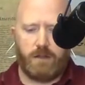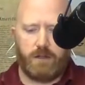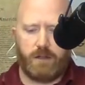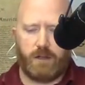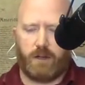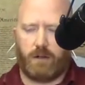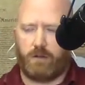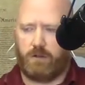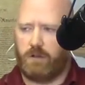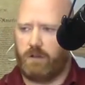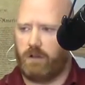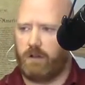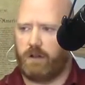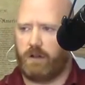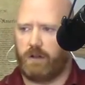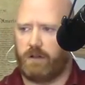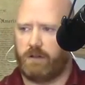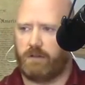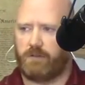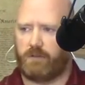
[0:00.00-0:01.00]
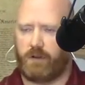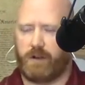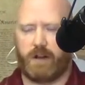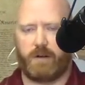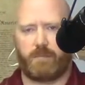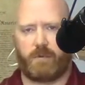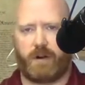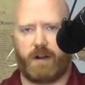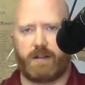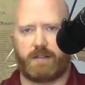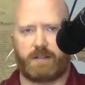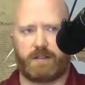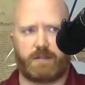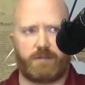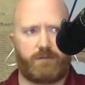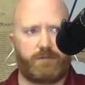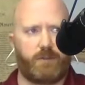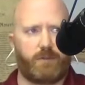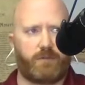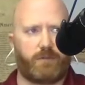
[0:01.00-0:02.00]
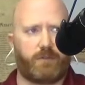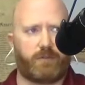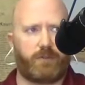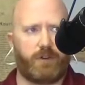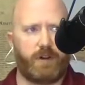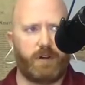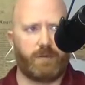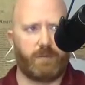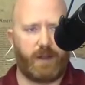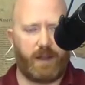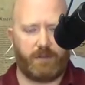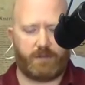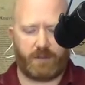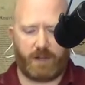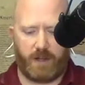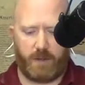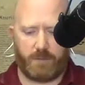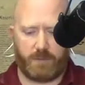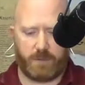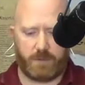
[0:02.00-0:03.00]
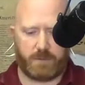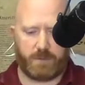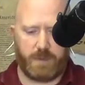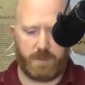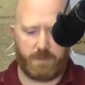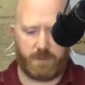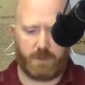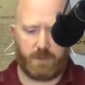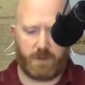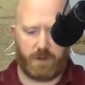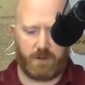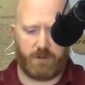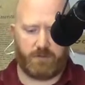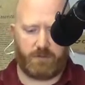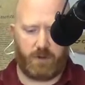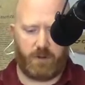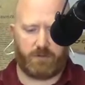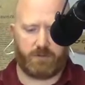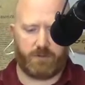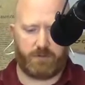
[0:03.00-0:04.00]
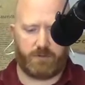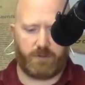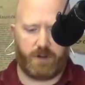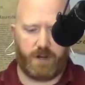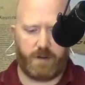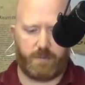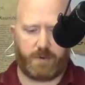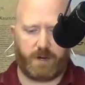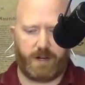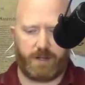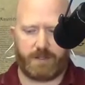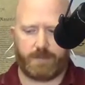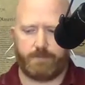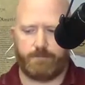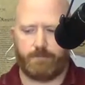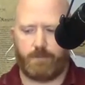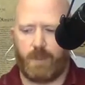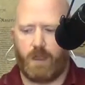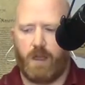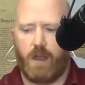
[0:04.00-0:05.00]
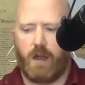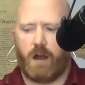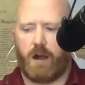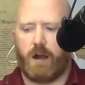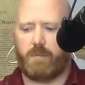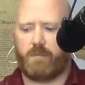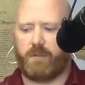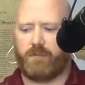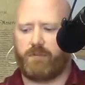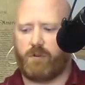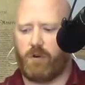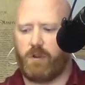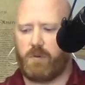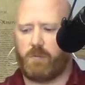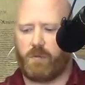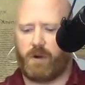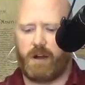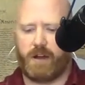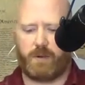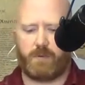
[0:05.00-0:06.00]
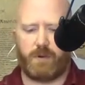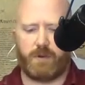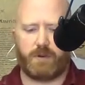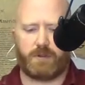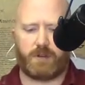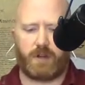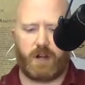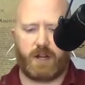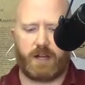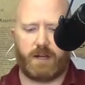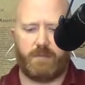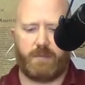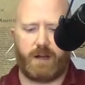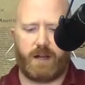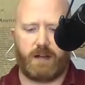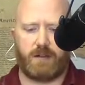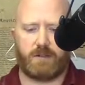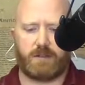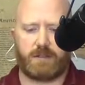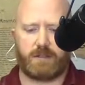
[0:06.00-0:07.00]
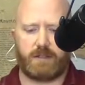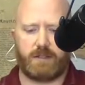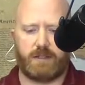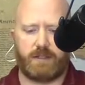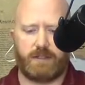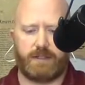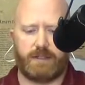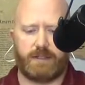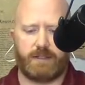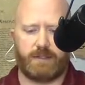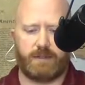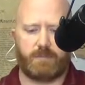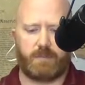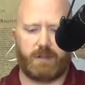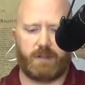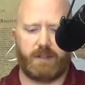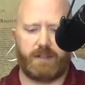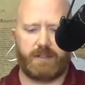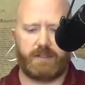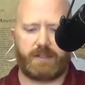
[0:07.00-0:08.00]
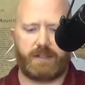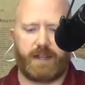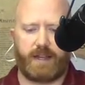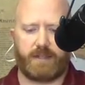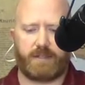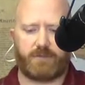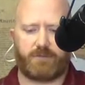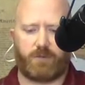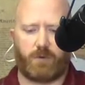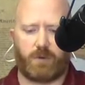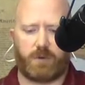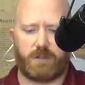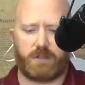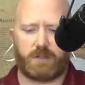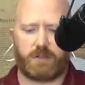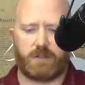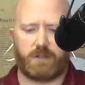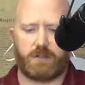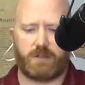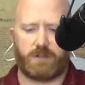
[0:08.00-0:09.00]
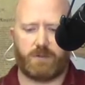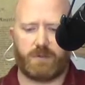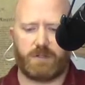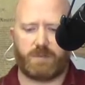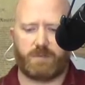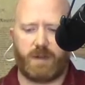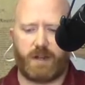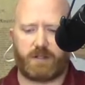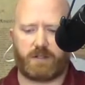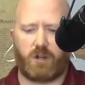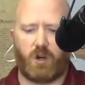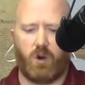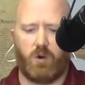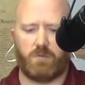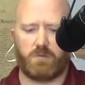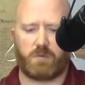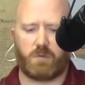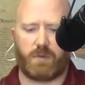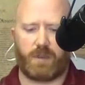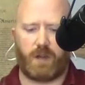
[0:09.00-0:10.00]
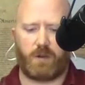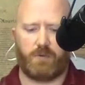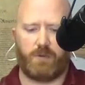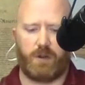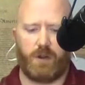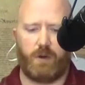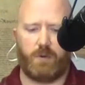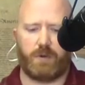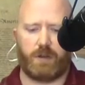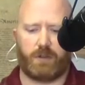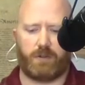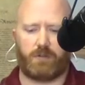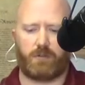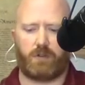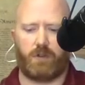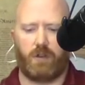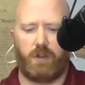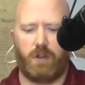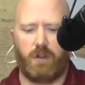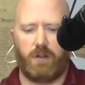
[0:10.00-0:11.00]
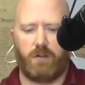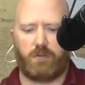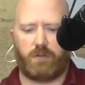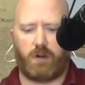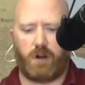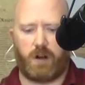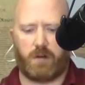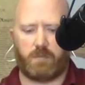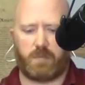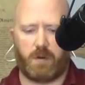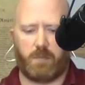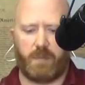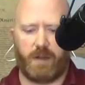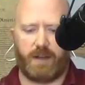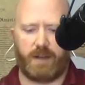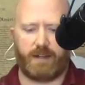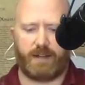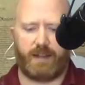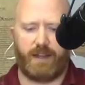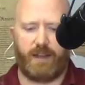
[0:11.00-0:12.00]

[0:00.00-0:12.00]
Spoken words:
You know, free enterprise is fuel for freedom. Have to help those people who are involved in free enterprise. All right, before the break, we were talking about police task force to inspect homes without notice for unpermitted